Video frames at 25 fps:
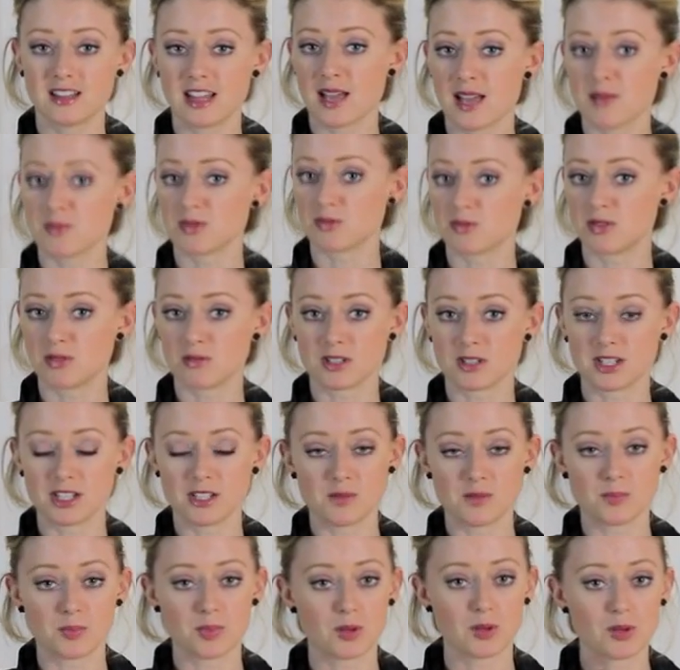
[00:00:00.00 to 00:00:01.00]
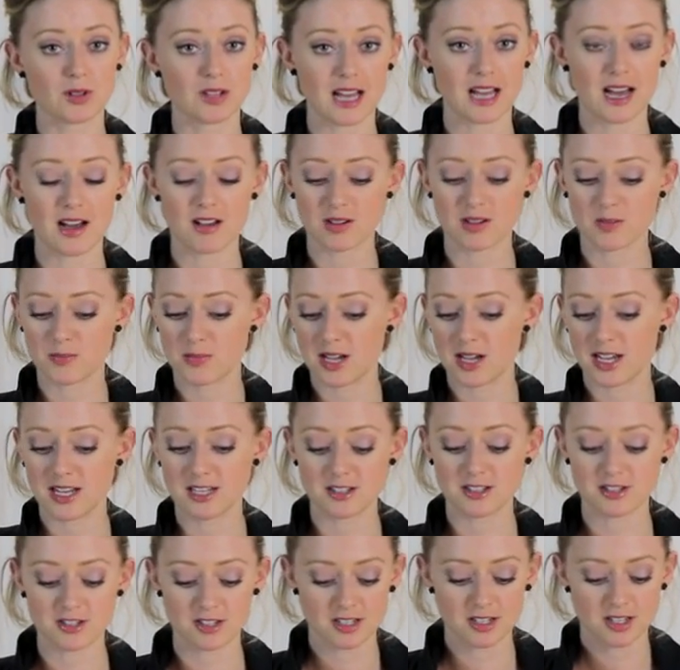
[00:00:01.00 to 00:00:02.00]
lamb's wool where you pull out a
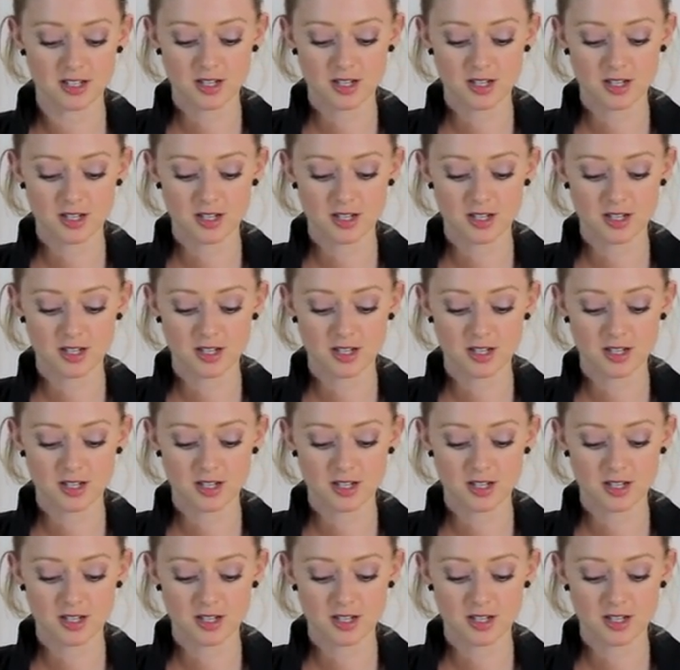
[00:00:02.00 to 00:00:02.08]
bunch,